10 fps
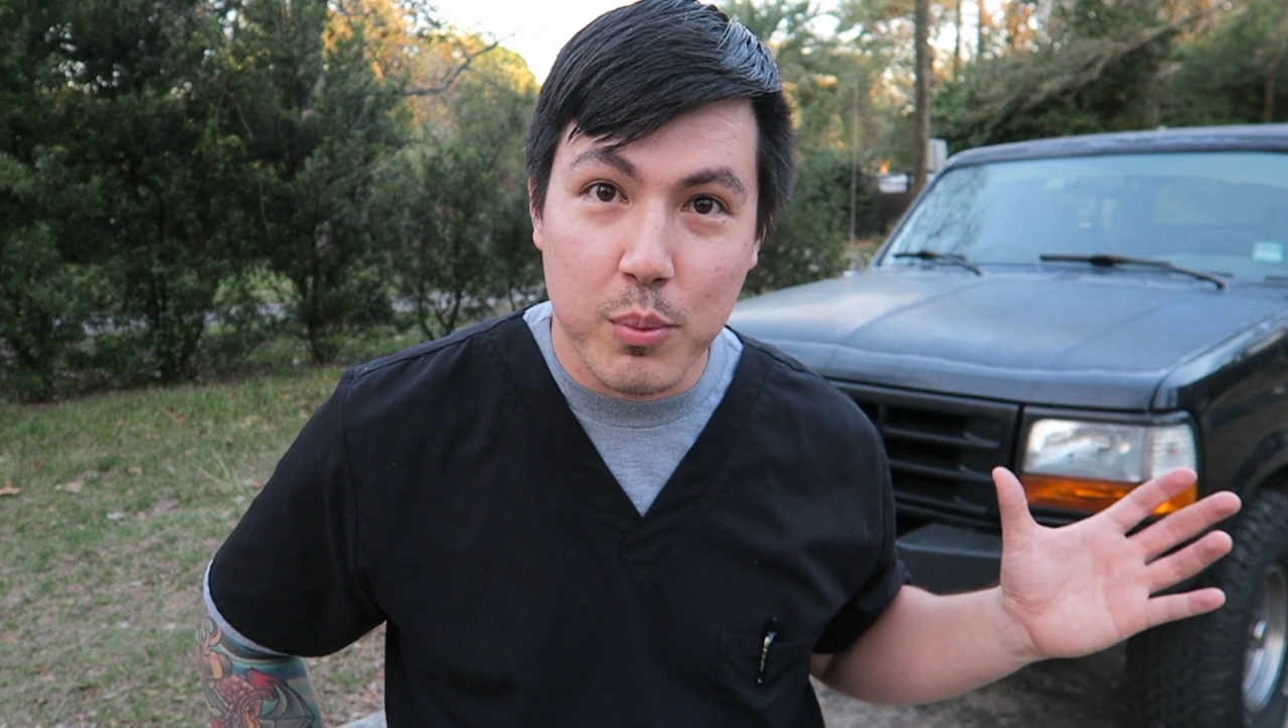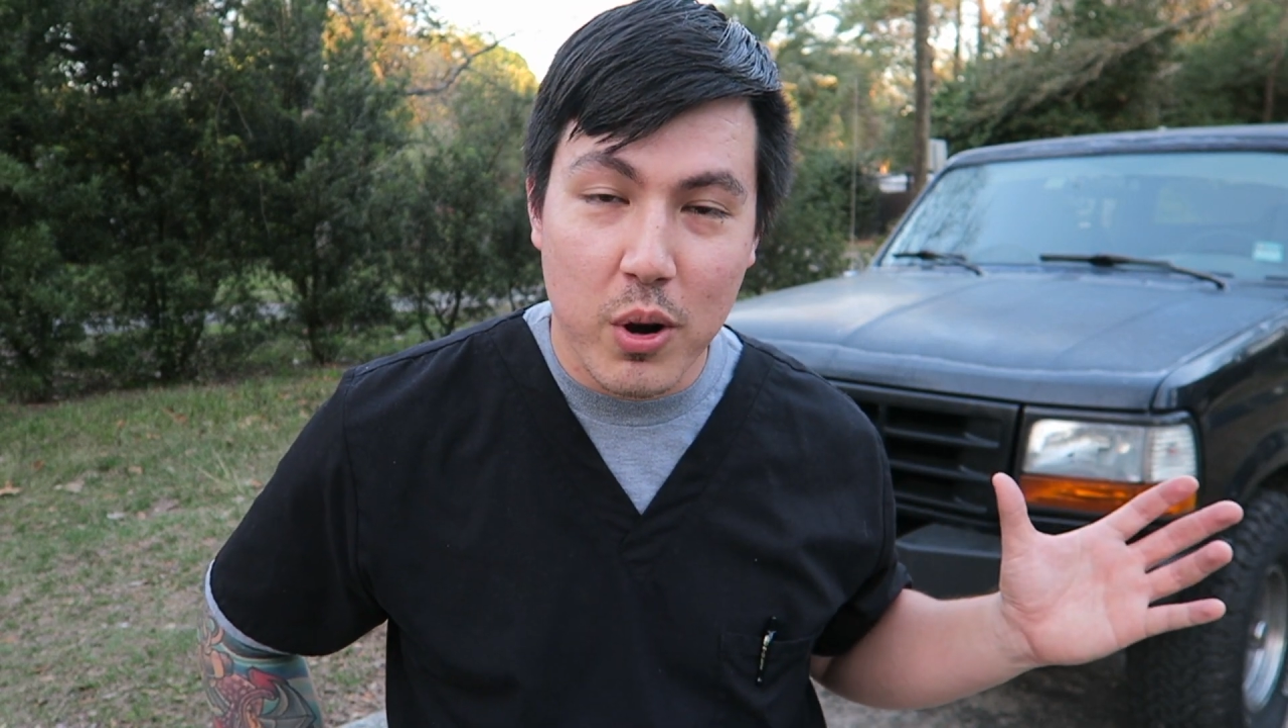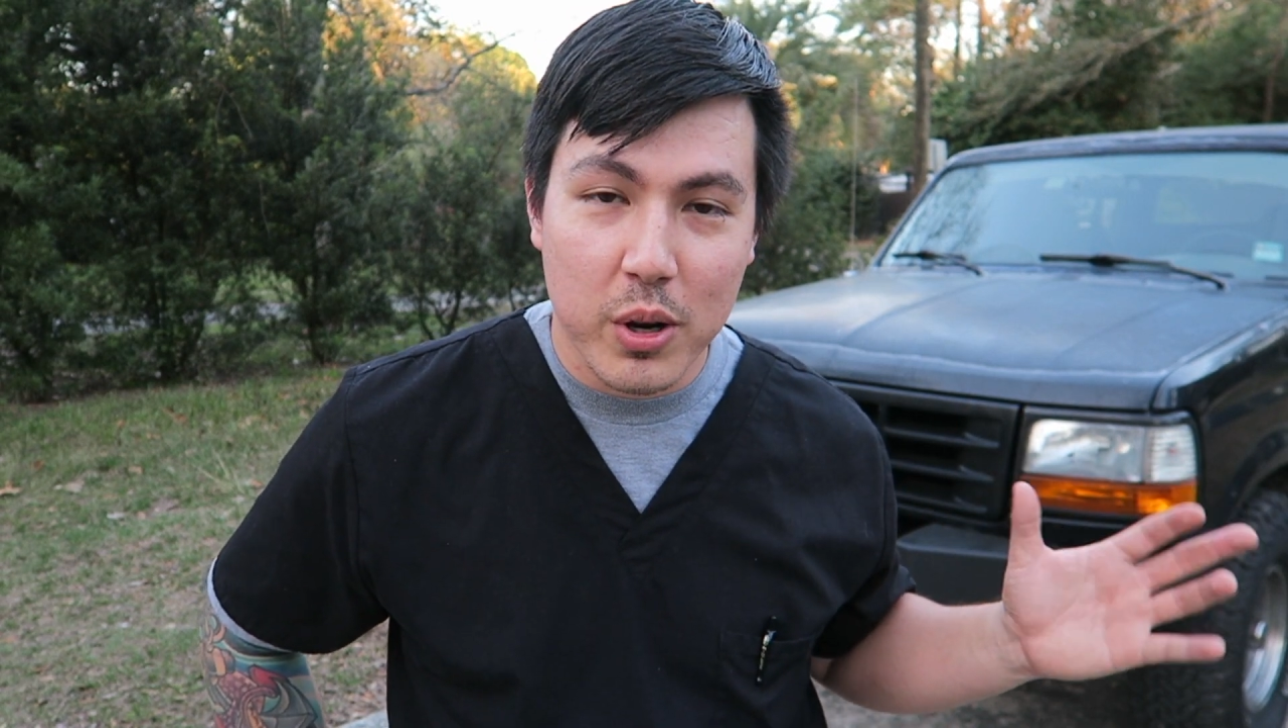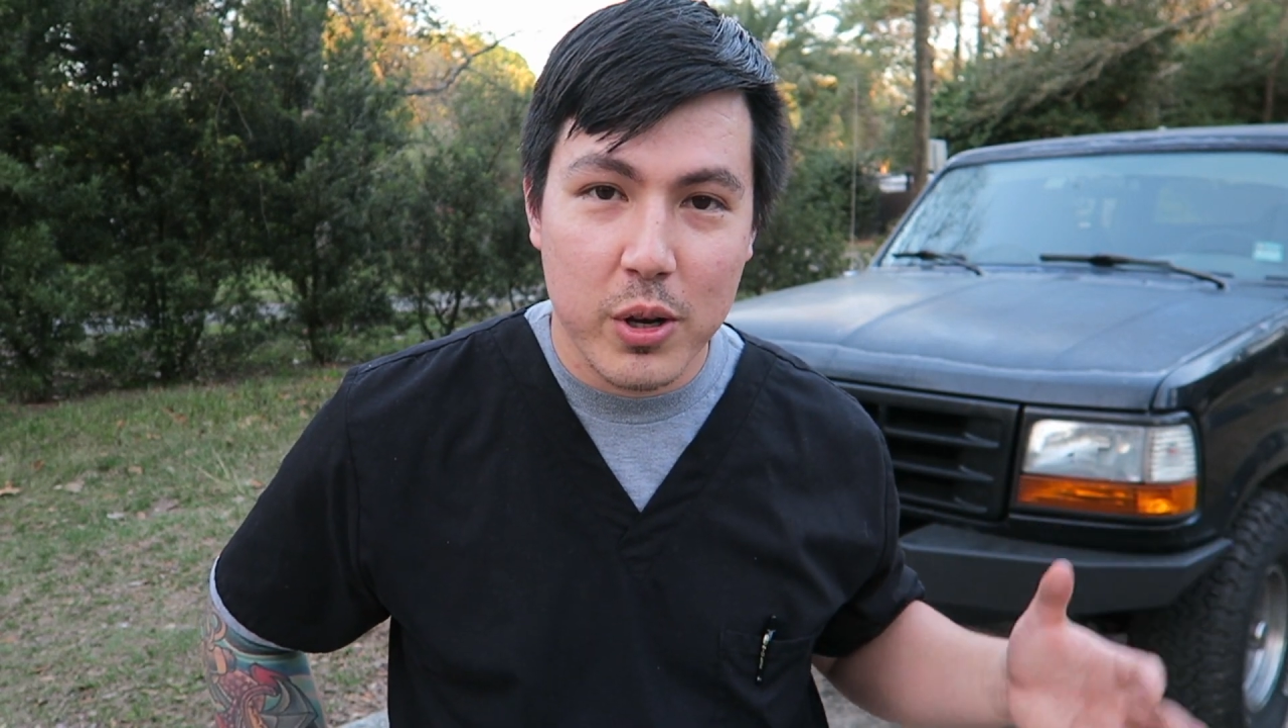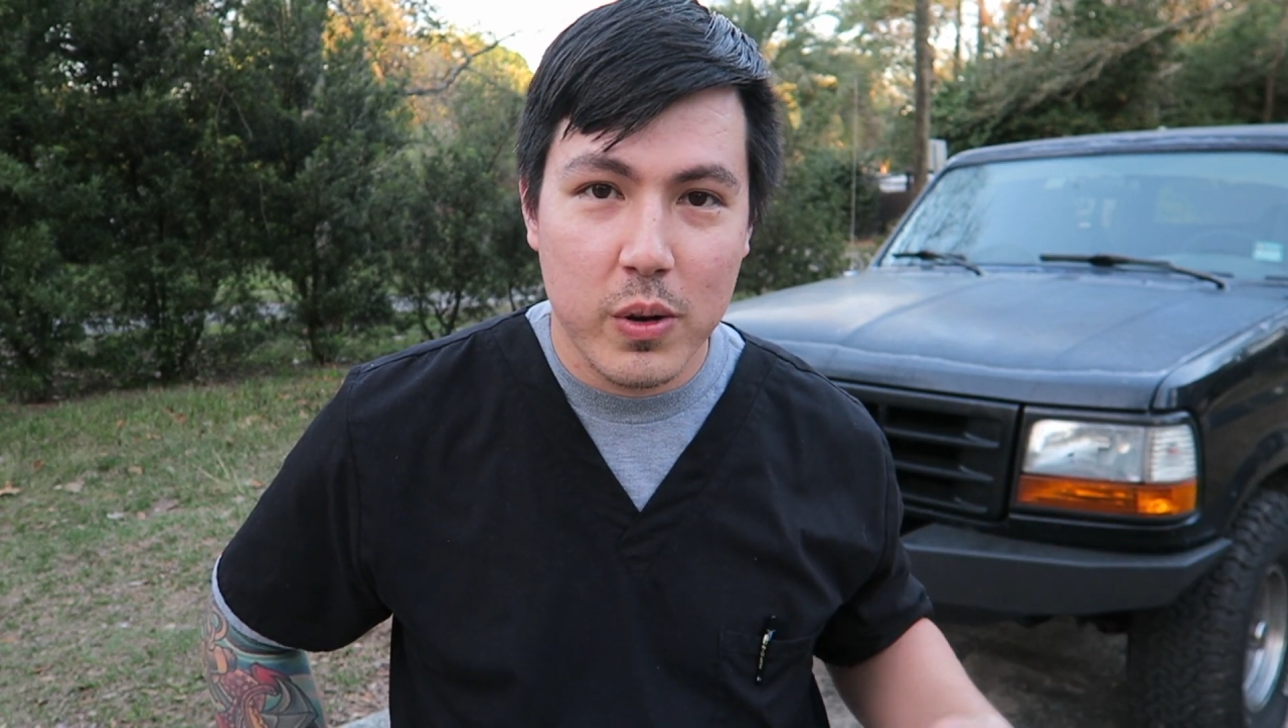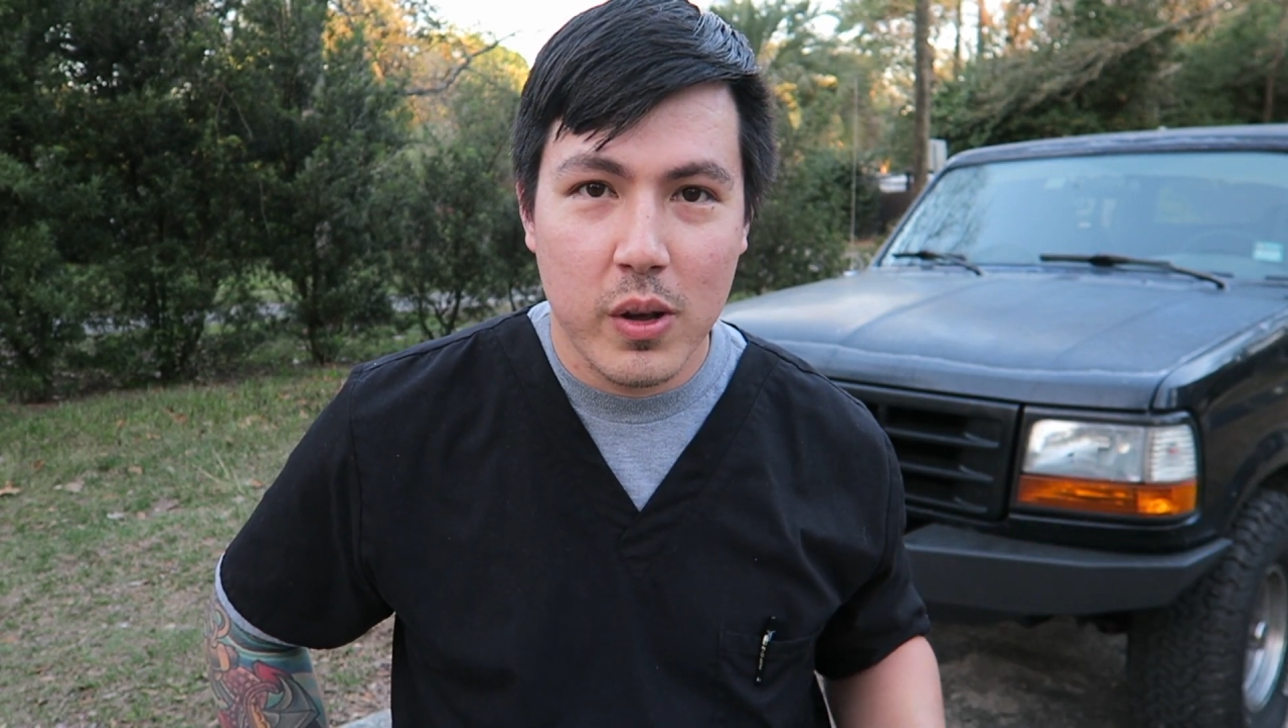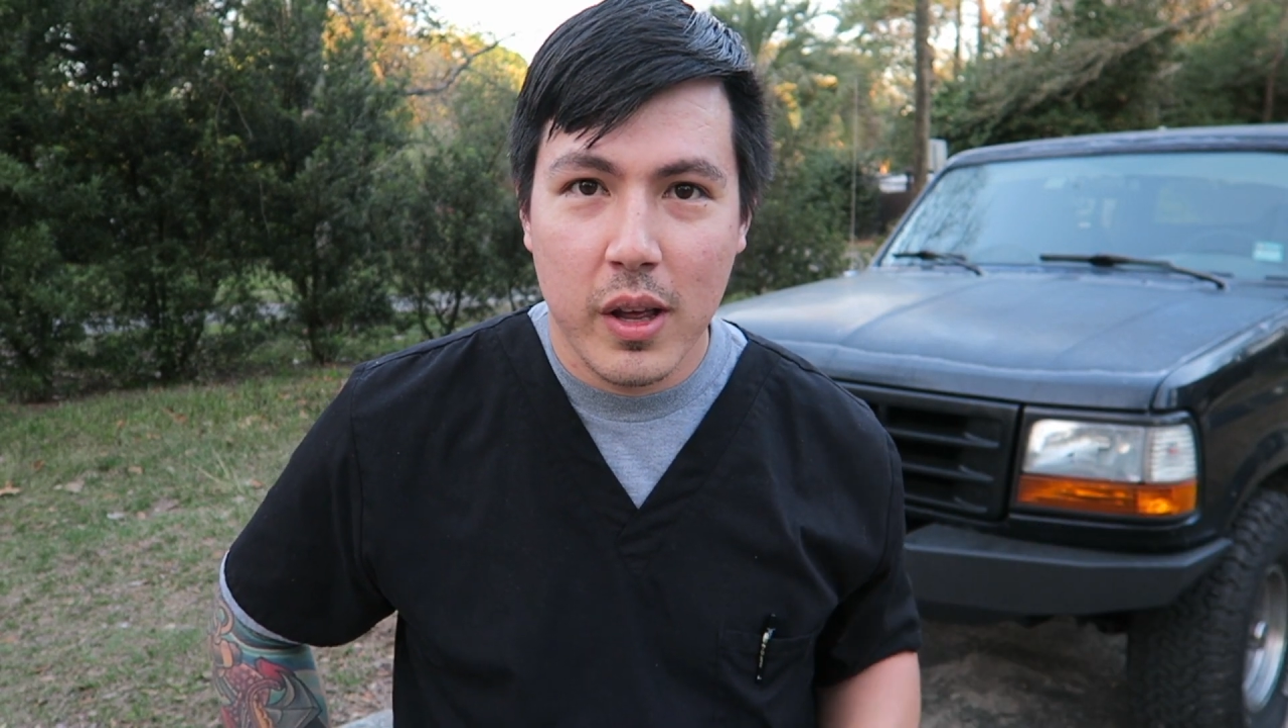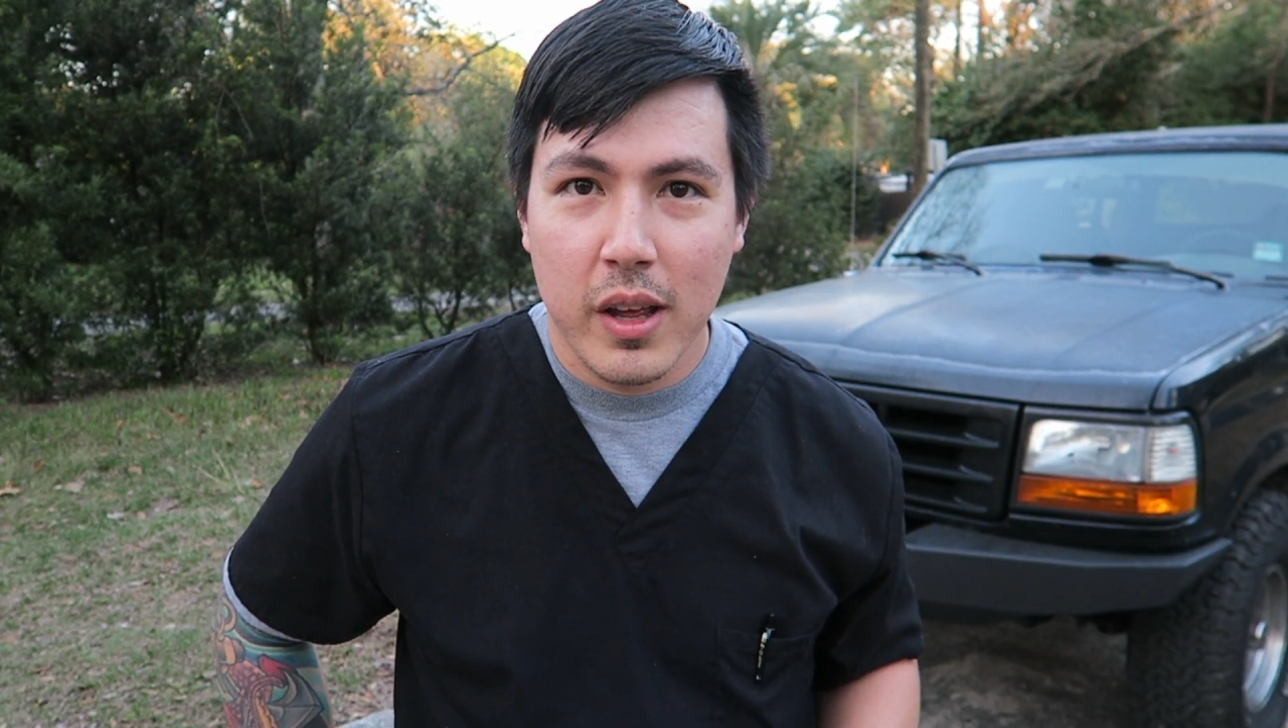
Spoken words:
Bronco,